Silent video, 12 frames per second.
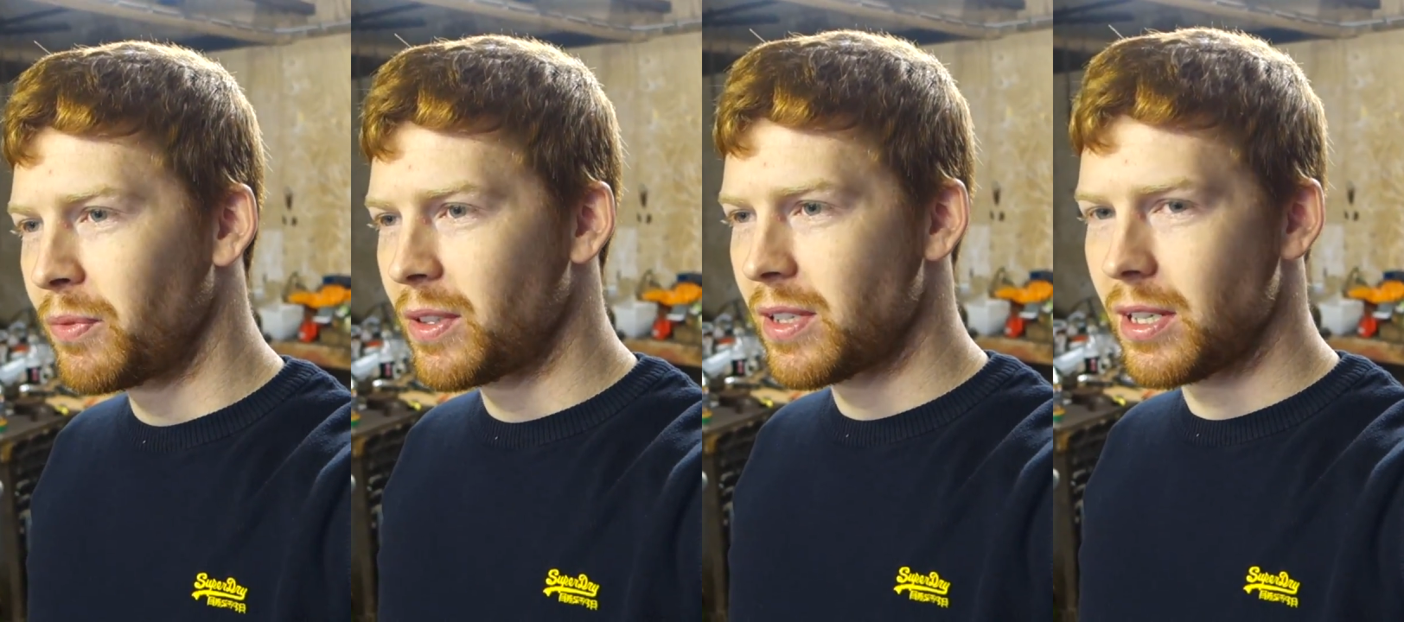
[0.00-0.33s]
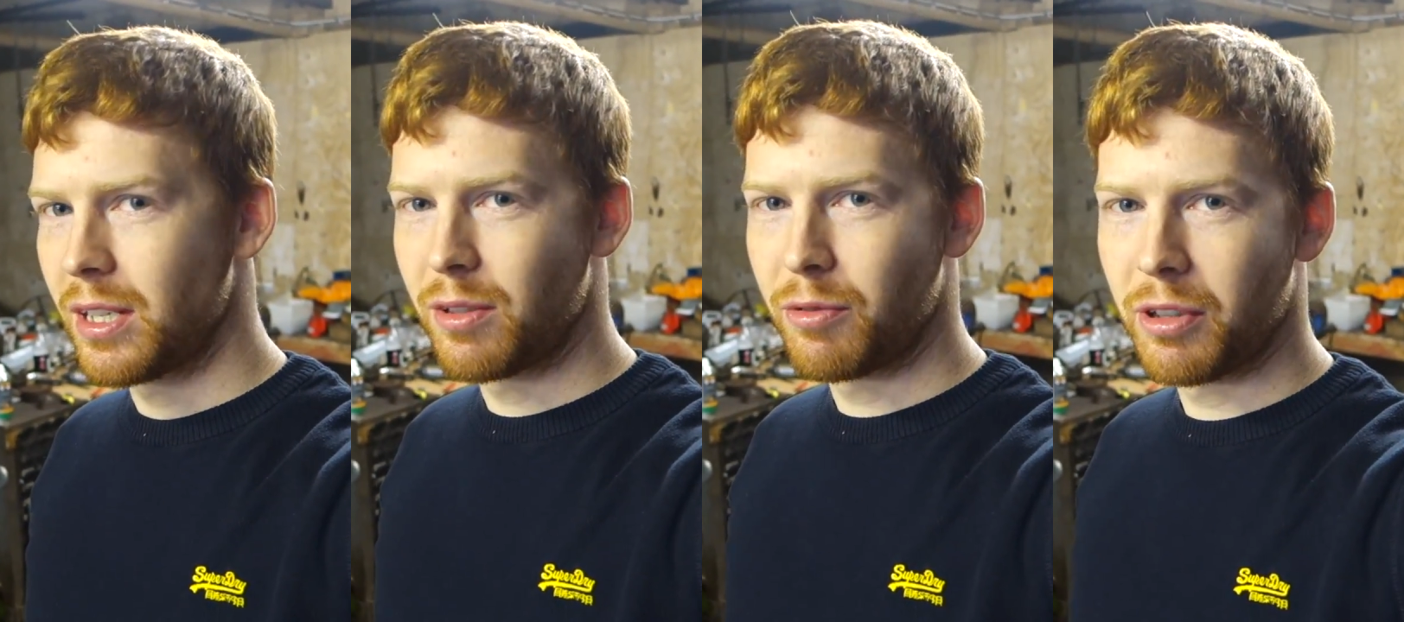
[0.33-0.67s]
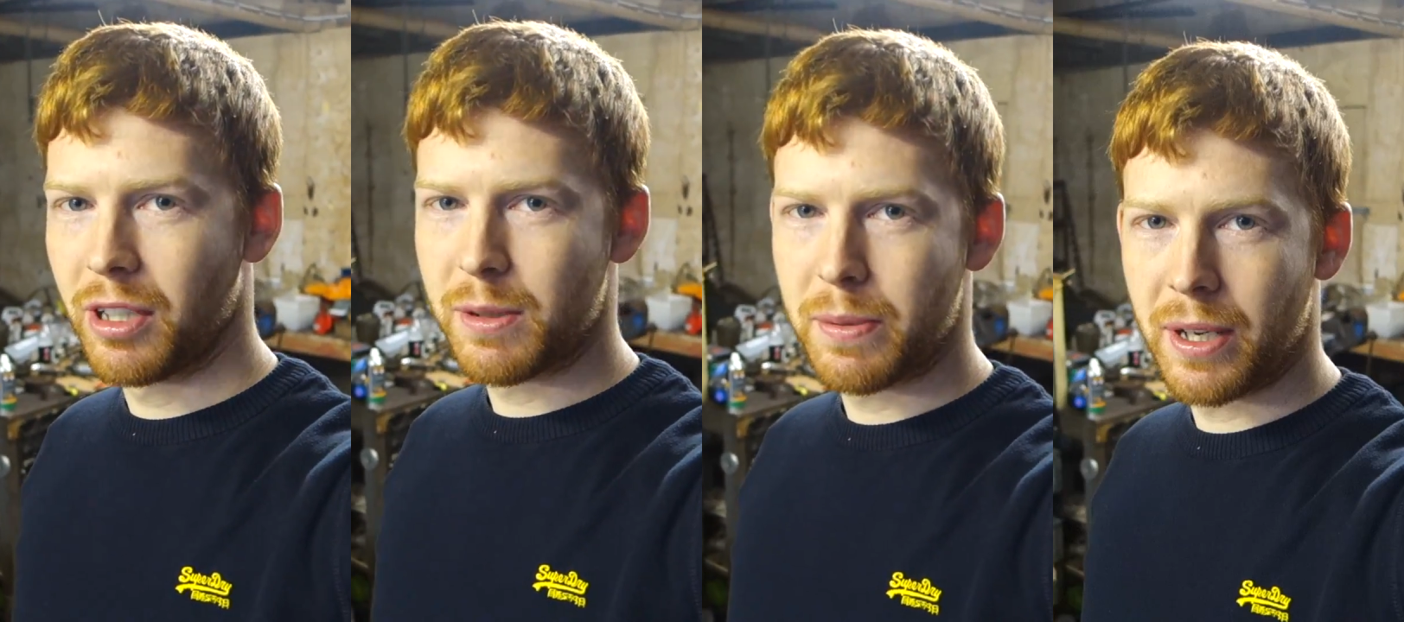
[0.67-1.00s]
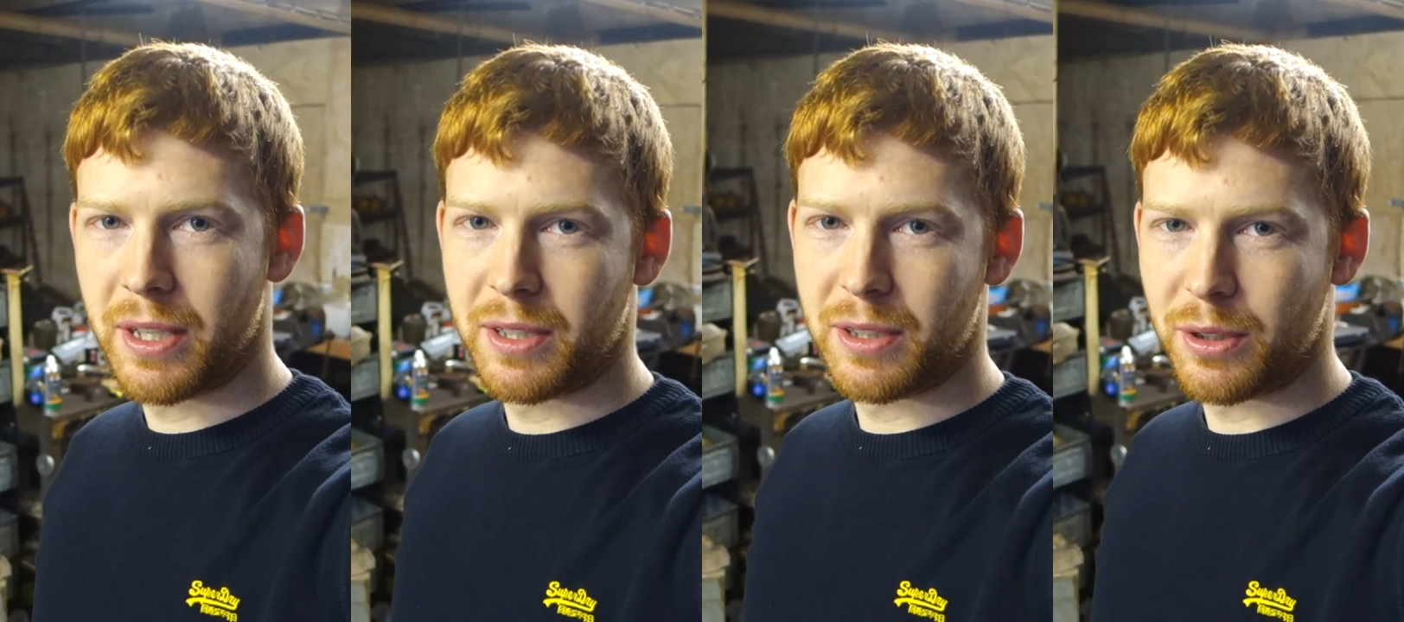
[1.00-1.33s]
So he's the first
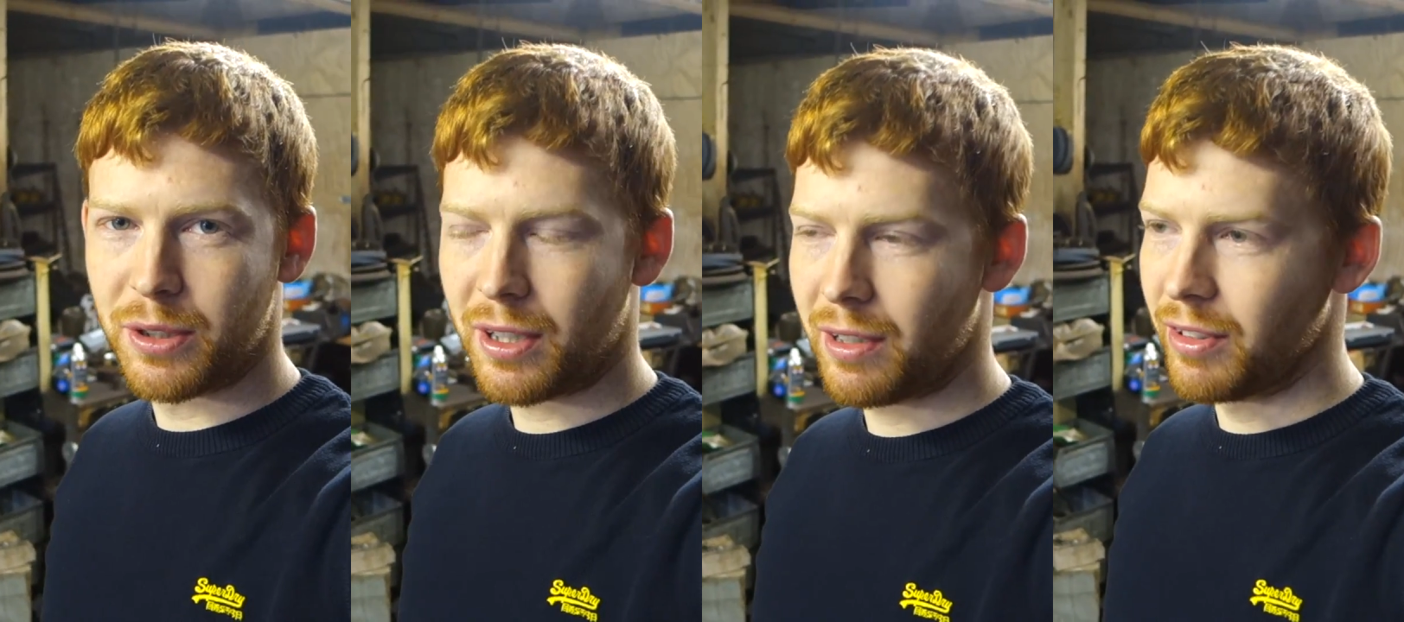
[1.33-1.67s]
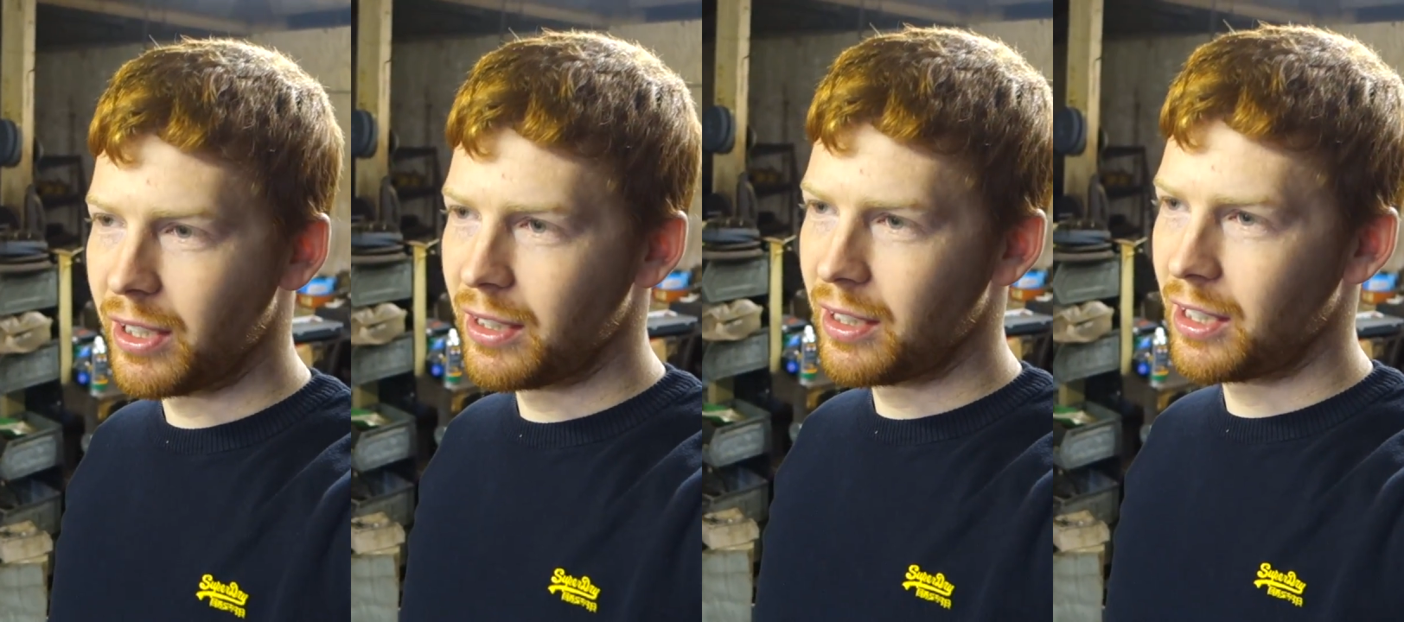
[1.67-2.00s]
person to drive it.